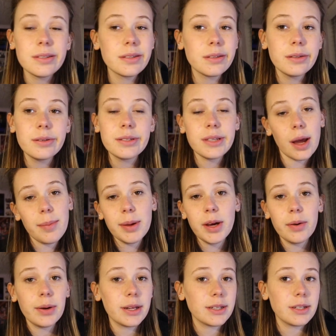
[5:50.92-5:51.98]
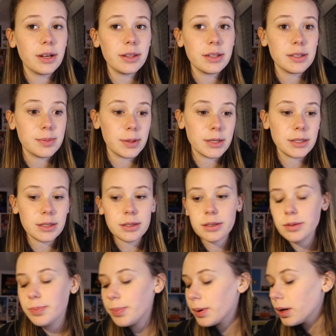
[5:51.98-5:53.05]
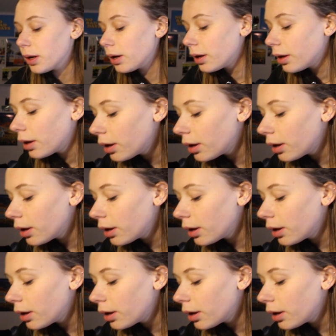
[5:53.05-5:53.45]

You saw me going to all these places, but